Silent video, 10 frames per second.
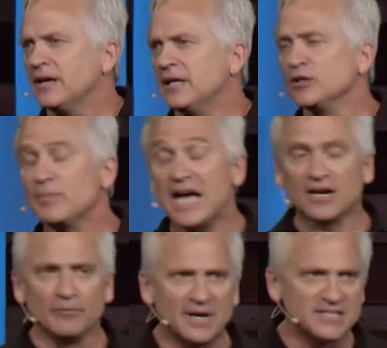I look
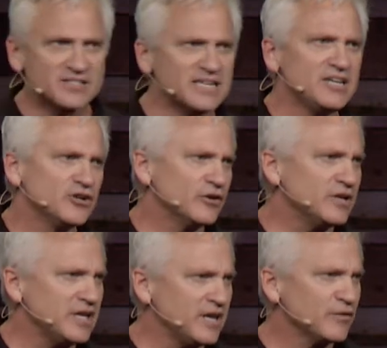back on my senior
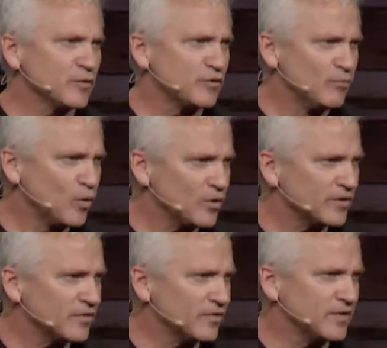year with
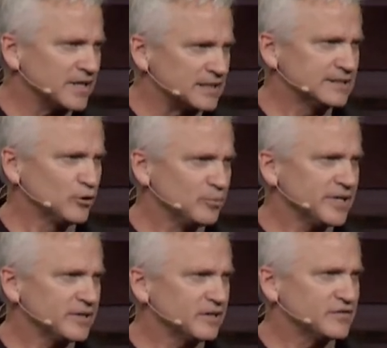more than a little
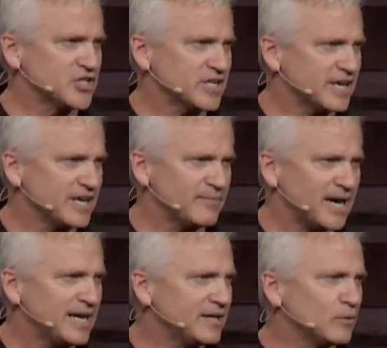bit of shame.
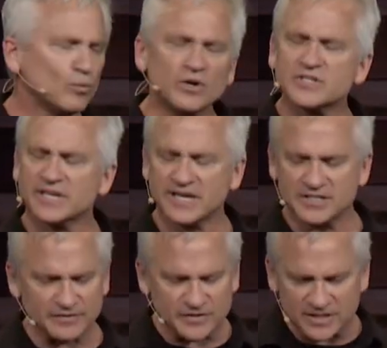I had the worst
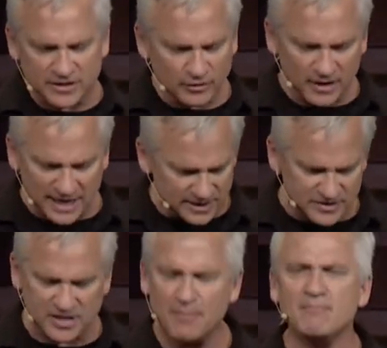case of
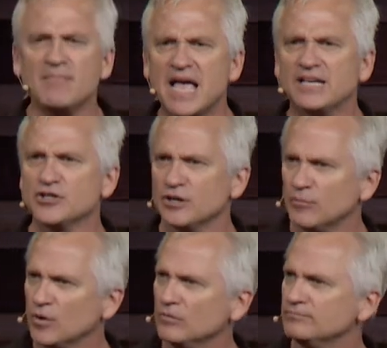senioritis
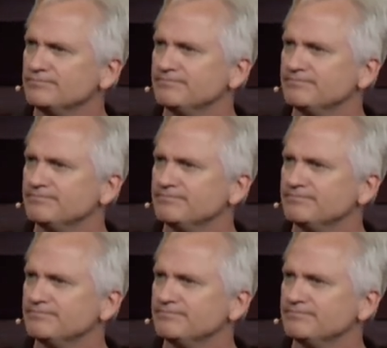imaginable.